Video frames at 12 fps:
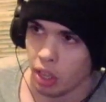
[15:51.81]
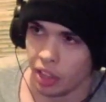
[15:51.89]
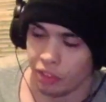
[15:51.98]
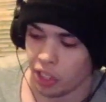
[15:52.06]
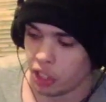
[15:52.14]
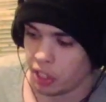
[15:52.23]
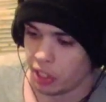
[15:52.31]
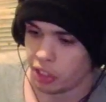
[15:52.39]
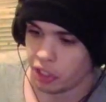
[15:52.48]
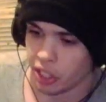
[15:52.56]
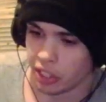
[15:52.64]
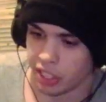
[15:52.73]
and eventually they're
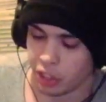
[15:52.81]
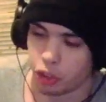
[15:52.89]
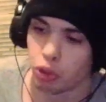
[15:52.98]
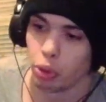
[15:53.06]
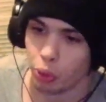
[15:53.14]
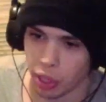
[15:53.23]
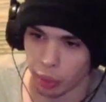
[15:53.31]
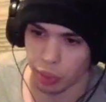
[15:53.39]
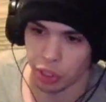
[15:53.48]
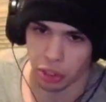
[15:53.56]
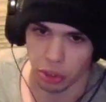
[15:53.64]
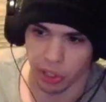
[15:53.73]
just going to say screw the
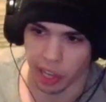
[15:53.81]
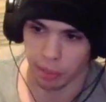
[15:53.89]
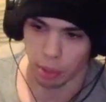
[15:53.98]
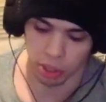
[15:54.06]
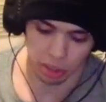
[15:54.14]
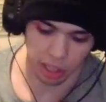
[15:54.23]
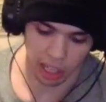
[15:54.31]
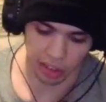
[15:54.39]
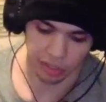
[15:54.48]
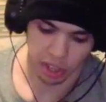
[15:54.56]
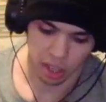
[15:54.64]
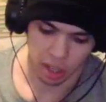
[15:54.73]
original Dragon Ball stuff.